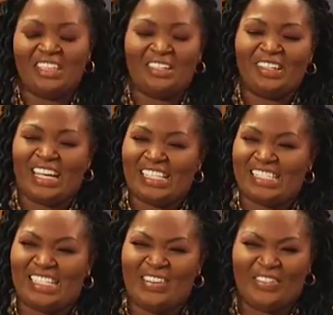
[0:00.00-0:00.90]
there are like
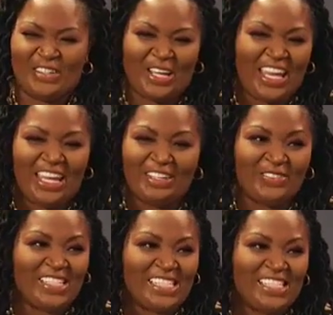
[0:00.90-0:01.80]
7 or 8 of
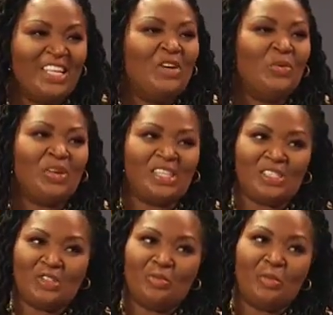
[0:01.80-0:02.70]
us with the
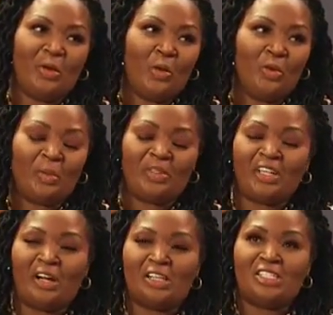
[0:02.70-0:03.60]
Super Bowl ring, but
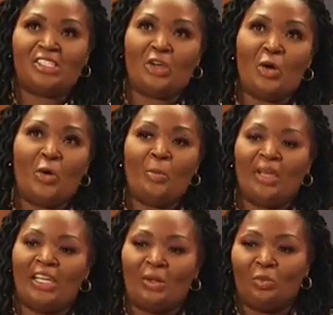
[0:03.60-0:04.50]
there are so
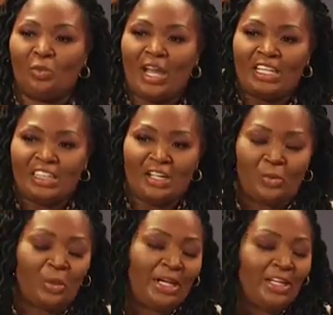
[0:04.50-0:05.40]
many right there
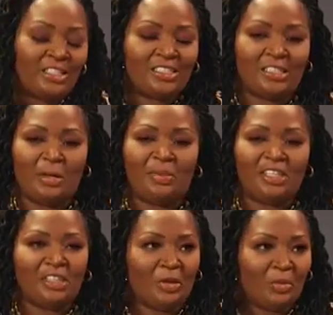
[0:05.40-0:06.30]
ready to
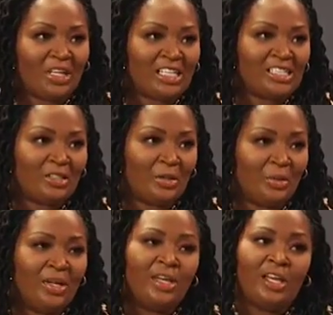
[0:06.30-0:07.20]
get their ring.
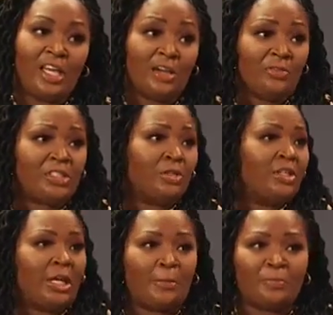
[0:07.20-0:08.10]
So every single
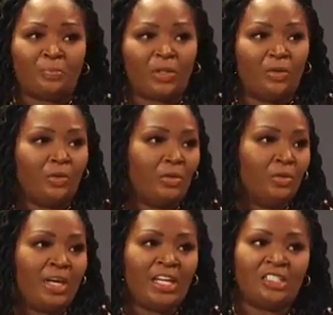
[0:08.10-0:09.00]
day,
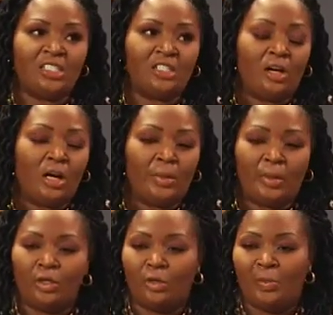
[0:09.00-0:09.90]
new agents are
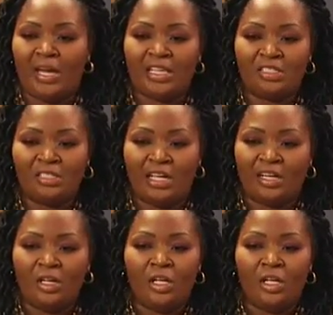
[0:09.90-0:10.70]
passing that